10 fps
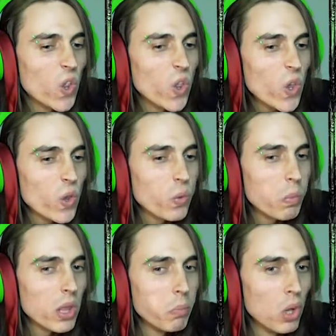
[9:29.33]
These
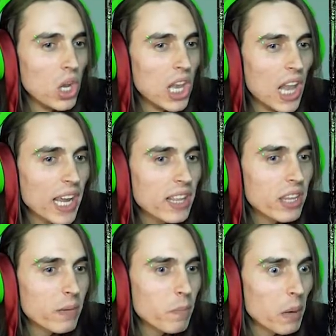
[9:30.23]
people like
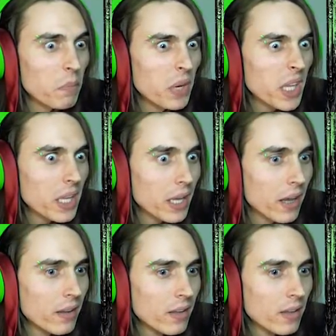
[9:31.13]
their paprika.